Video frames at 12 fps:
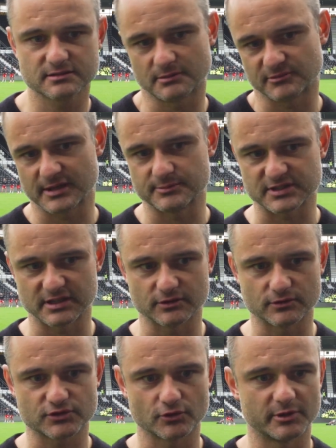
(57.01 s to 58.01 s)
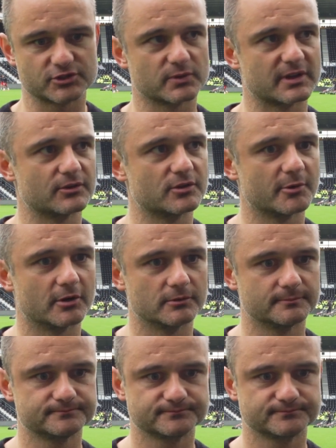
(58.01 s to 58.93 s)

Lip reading: Sometimes they do so much without the ball